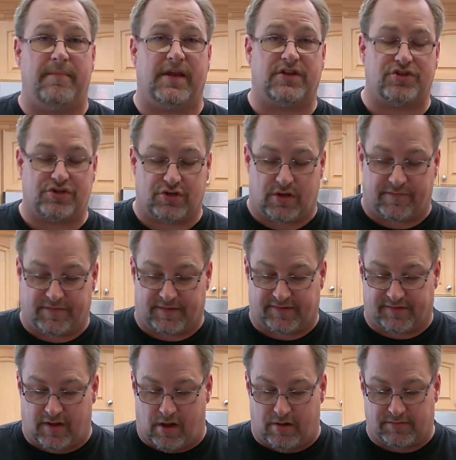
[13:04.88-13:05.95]
mixture of the
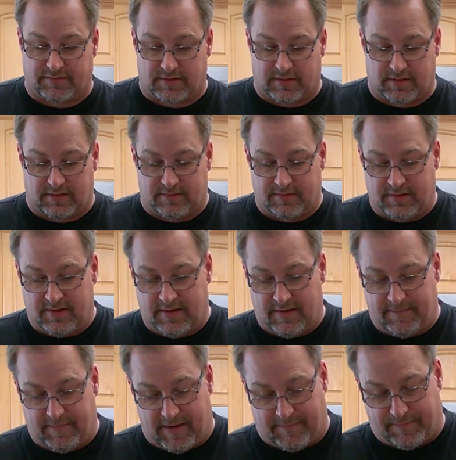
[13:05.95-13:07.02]
salt, the
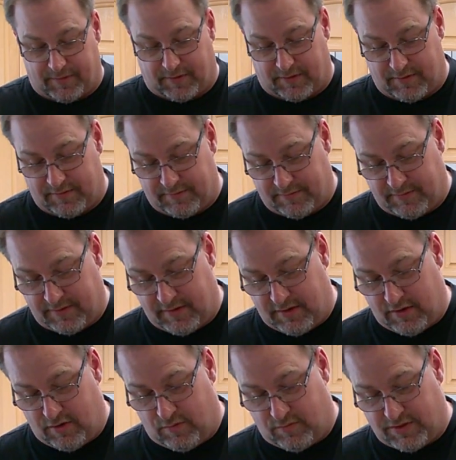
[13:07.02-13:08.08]
pepper.
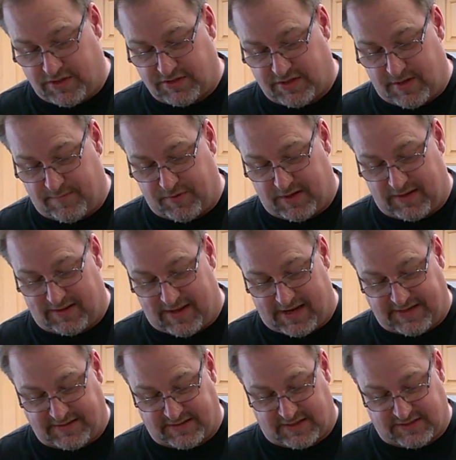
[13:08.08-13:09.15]
We're just going to put a
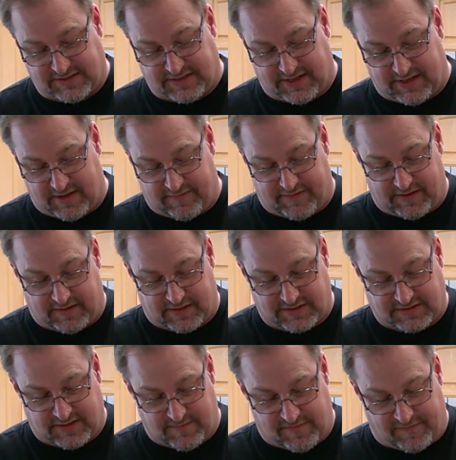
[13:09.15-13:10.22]
light dusting of it because
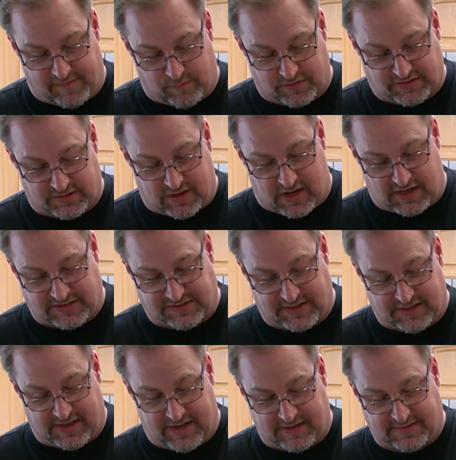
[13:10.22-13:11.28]
some of it was lost
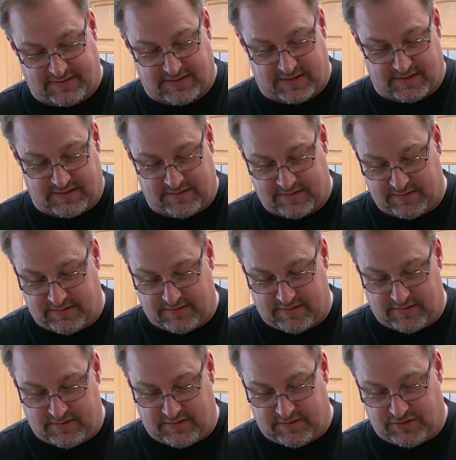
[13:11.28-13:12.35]
in that
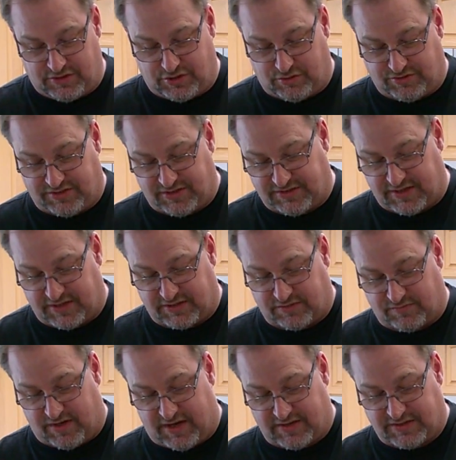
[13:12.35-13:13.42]
juices
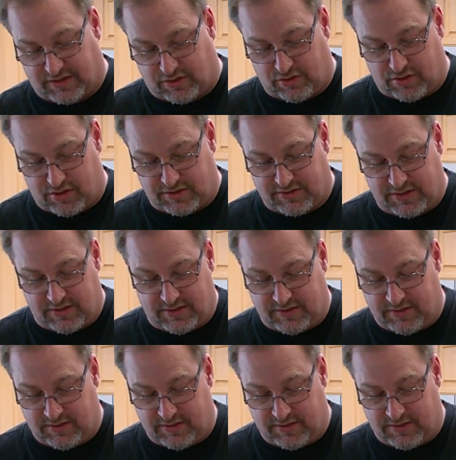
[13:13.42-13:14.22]
as it cooked. So